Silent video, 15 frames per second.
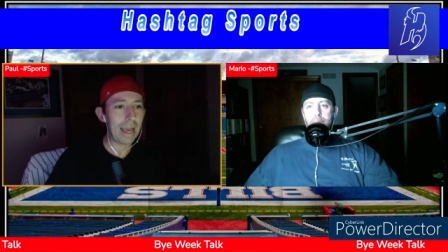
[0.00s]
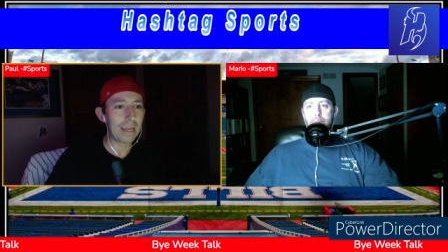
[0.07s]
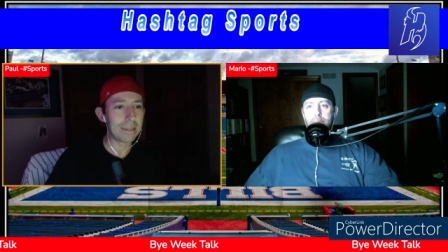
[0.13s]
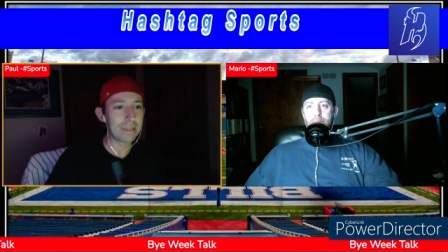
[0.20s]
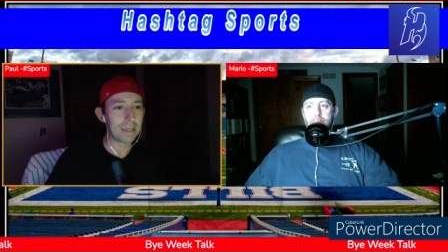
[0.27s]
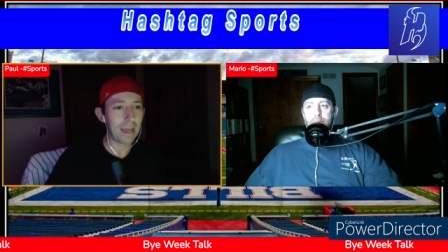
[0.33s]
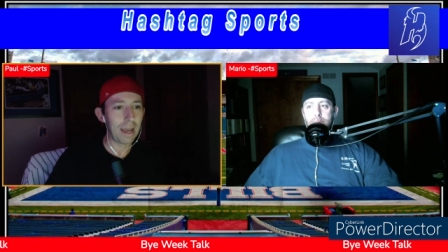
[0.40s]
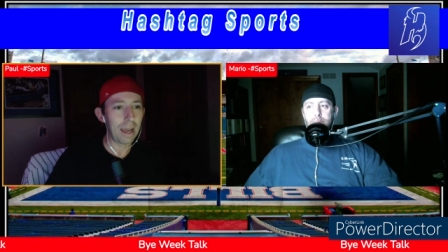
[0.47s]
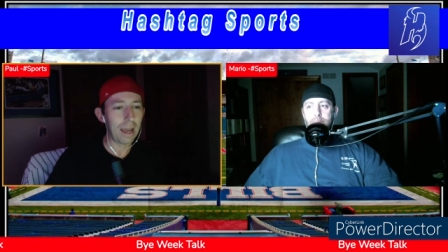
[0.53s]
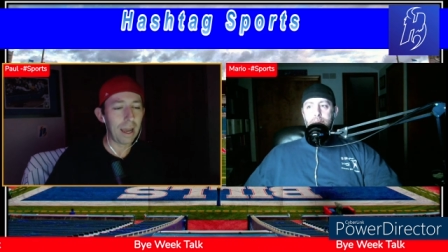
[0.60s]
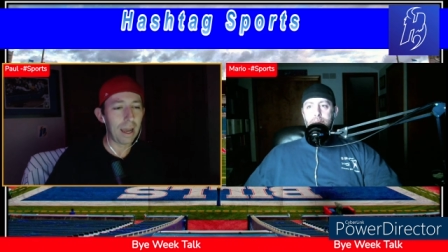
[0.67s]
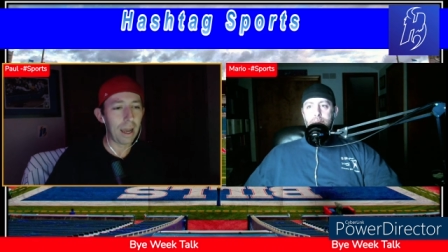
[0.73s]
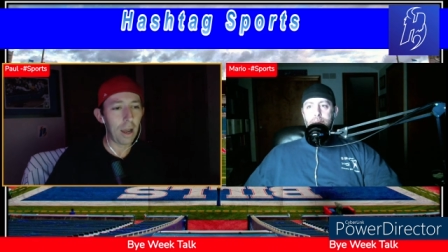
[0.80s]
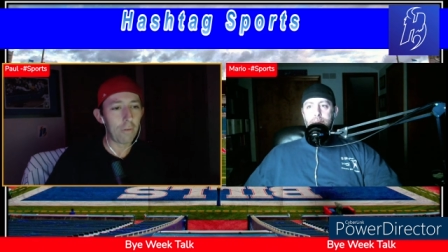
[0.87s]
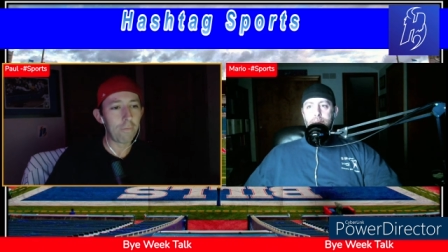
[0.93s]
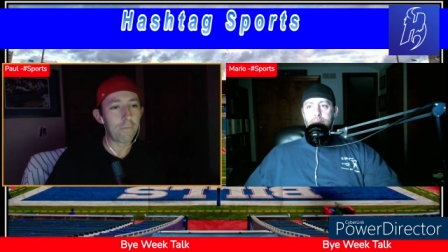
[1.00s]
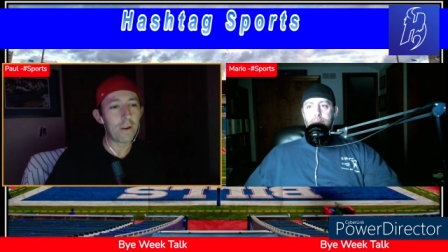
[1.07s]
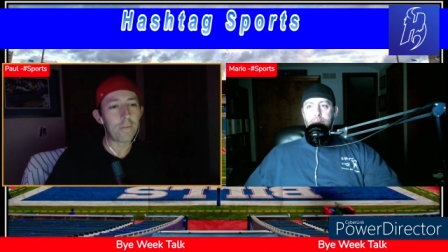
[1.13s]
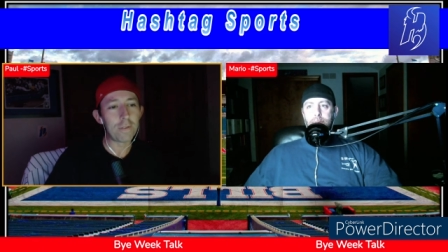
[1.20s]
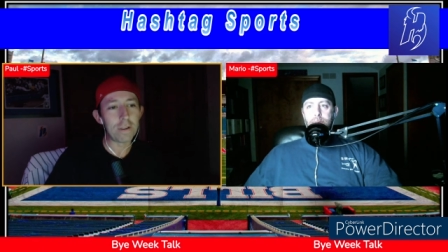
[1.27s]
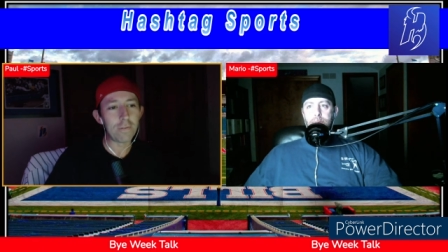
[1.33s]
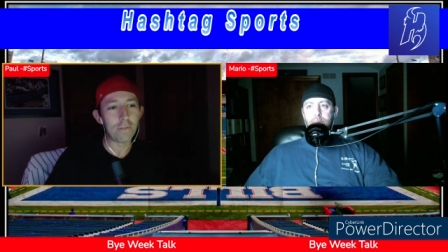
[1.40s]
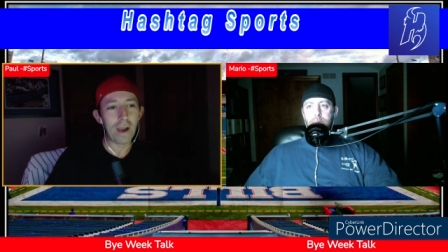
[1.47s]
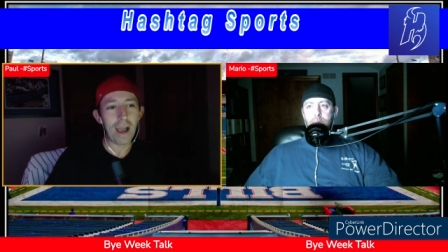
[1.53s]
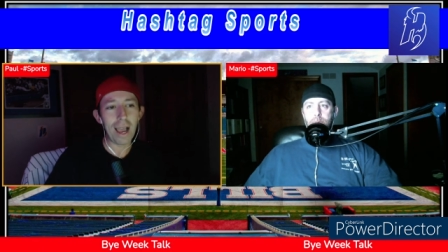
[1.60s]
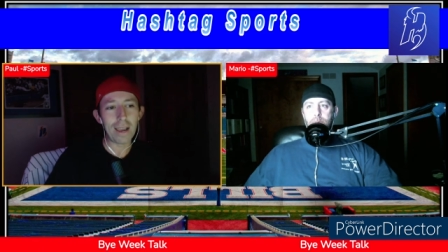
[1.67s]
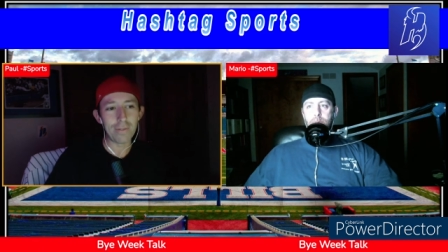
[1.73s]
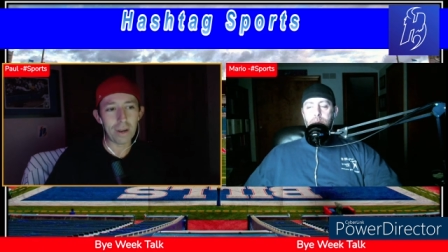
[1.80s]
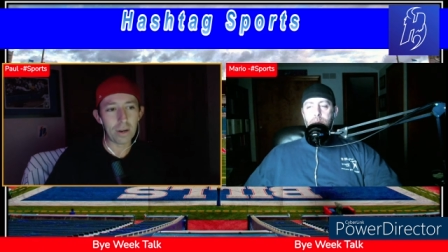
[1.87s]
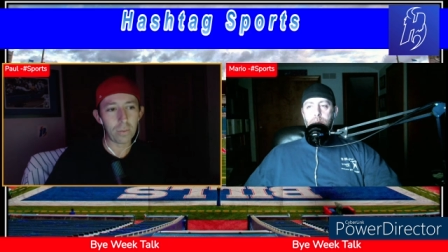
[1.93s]
as uh, a
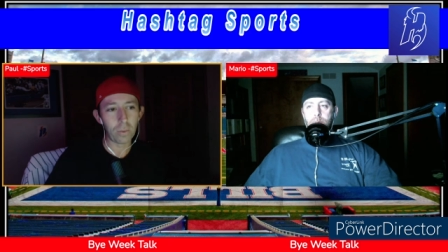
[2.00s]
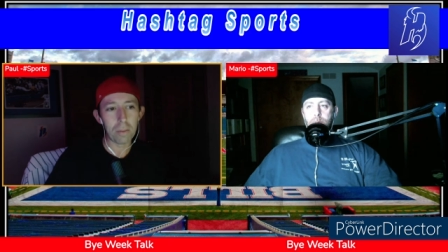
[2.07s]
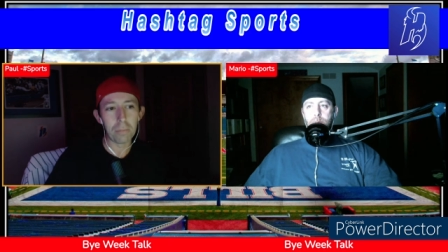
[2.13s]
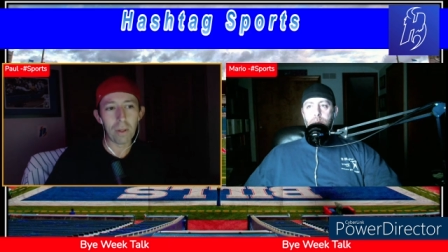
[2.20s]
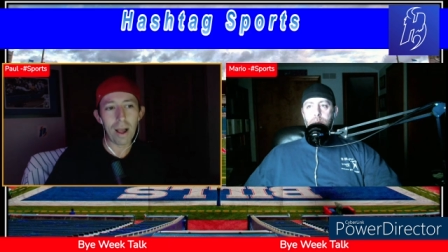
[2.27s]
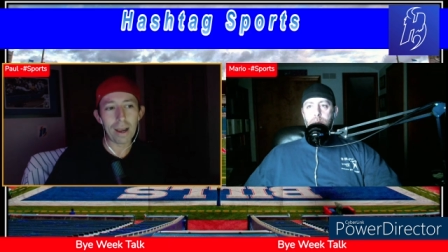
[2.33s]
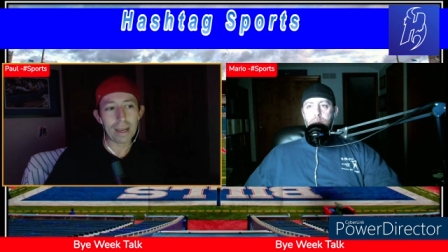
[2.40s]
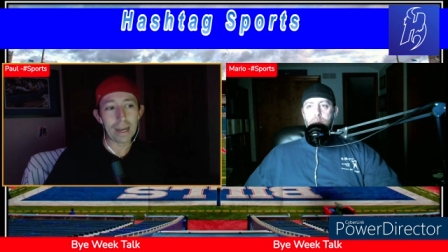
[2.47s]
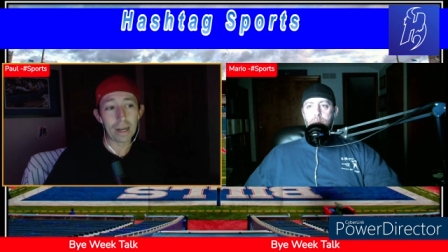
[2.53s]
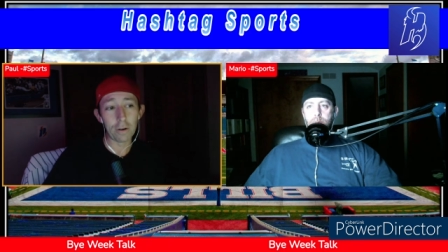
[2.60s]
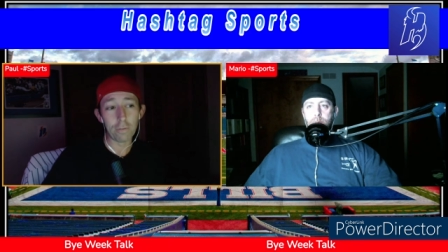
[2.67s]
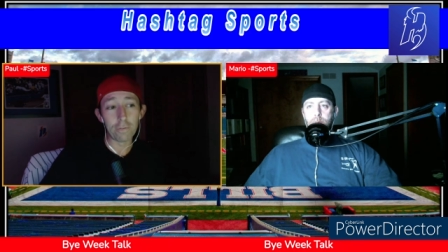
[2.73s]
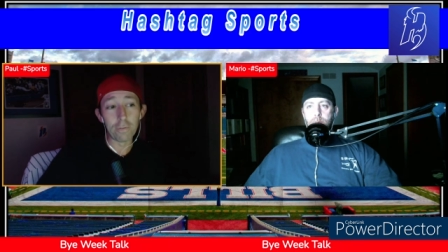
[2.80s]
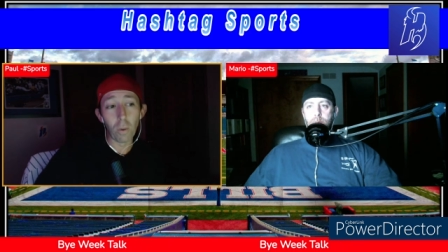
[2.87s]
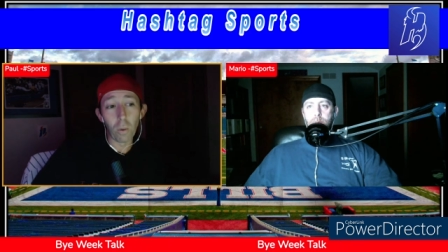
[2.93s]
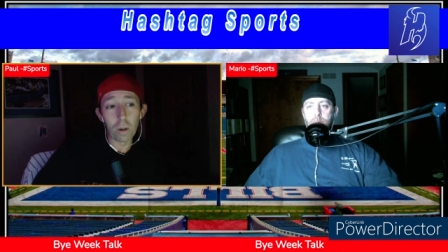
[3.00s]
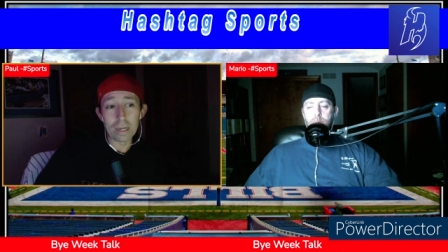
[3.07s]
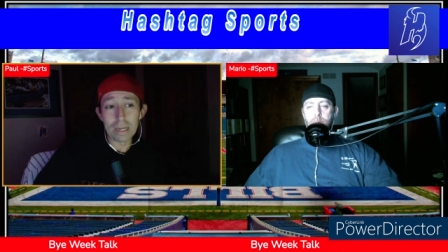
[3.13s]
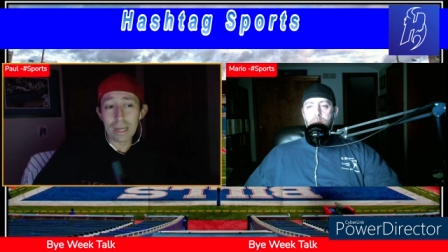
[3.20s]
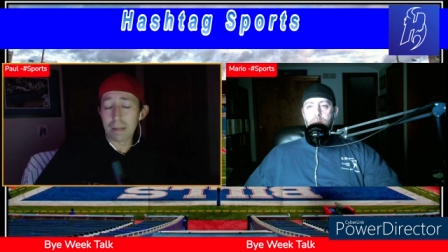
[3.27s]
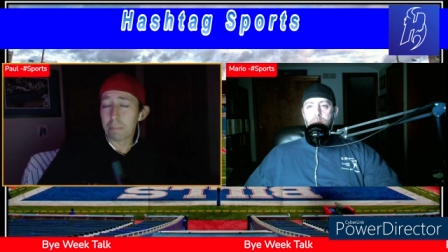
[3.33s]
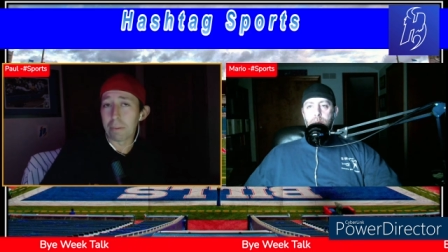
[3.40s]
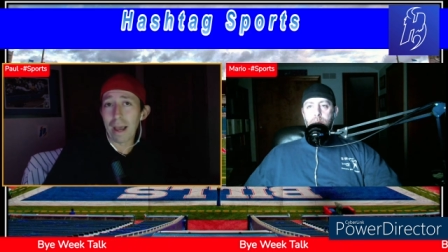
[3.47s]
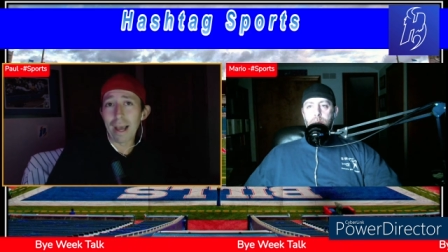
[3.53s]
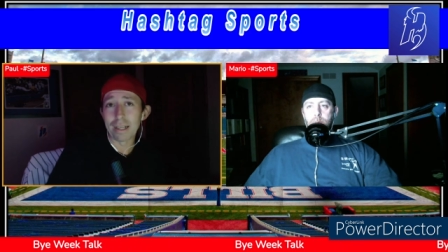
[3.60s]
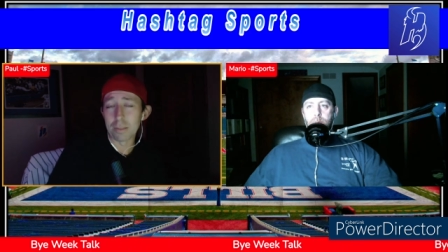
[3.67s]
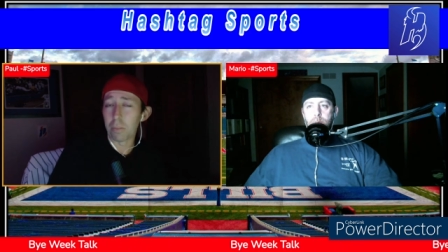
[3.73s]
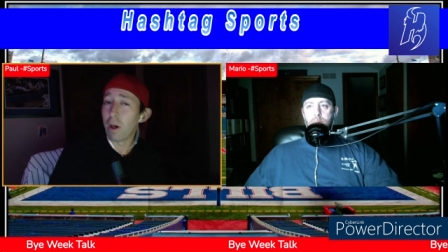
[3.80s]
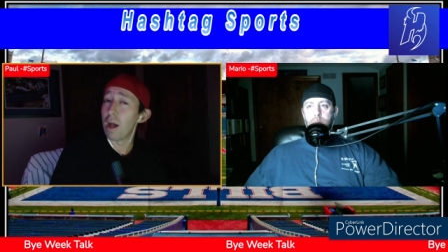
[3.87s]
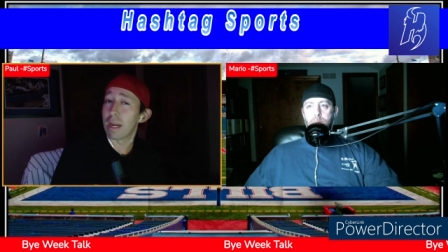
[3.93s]
55 and run blocking and a 40 in
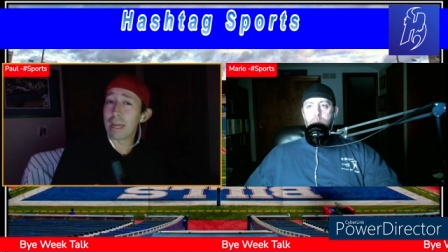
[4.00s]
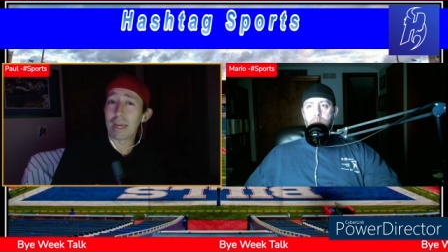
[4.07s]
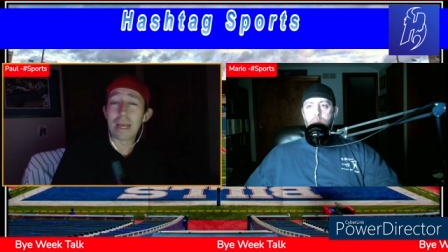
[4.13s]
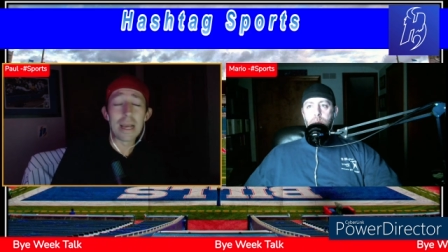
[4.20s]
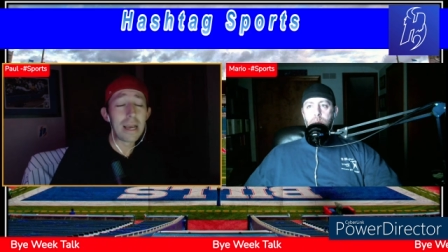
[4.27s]
pass blocking.